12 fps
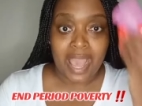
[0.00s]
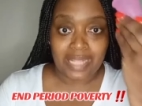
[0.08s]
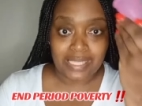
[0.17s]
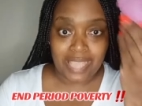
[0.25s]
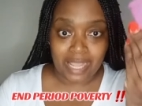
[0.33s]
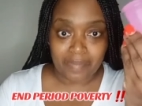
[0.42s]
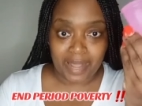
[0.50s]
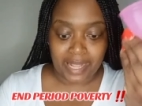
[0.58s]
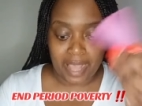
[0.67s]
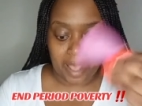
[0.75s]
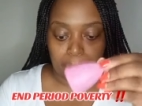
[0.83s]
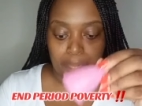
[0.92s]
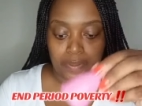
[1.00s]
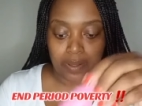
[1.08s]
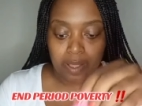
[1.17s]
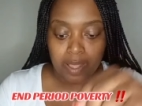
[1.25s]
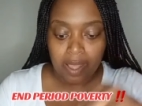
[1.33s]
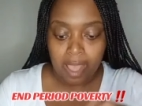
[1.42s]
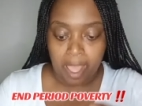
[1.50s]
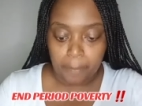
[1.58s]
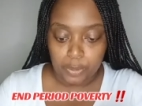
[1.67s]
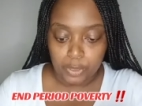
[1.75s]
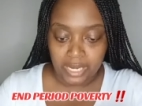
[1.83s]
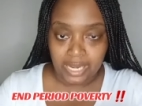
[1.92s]
I take my cup.
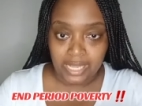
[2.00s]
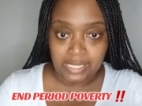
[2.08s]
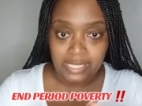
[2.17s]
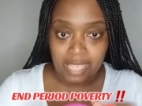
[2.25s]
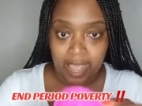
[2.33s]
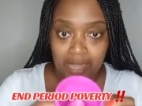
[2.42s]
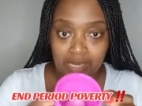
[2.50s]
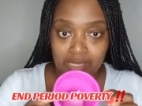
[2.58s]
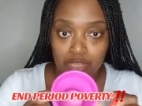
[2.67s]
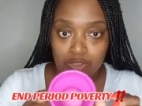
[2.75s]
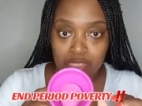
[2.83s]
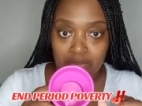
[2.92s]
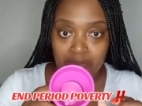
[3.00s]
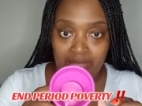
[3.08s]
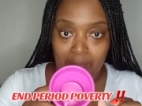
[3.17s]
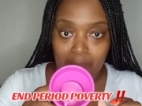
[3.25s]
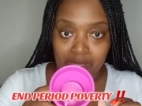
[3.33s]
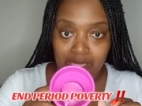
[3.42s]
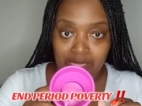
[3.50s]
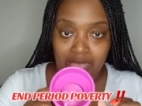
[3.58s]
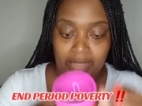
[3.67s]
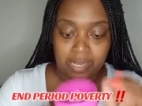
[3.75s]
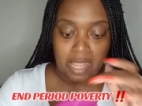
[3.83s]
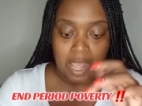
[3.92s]
I put it inside. Can you see my cup is
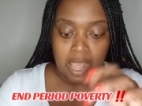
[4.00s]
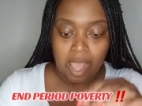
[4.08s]
inside?